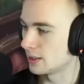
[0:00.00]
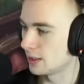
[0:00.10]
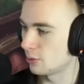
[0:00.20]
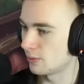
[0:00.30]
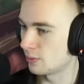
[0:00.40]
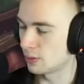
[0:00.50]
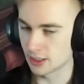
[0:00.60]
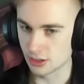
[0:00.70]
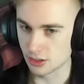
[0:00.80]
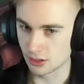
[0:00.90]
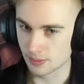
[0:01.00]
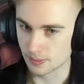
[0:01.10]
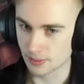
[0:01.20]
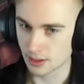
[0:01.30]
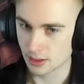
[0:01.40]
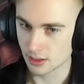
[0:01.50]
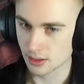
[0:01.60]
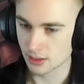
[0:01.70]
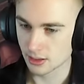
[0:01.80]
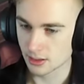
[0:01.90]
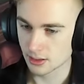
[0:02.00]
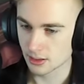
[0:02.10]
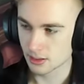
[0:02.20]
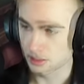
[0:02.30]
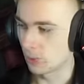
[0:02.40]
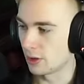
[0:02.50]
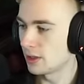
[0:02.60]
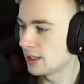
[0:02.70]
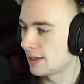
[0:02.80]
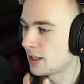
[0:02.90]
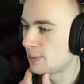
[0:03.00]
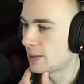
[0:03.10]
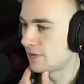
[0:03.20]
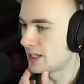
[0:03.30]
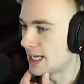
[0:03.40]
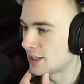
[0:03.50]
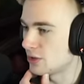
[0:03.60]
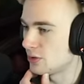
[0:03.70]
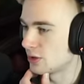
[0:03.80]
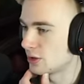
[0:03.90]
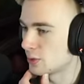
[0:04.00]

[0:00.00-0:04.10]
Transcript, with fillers: if we went plus two. We already level up off the next two turns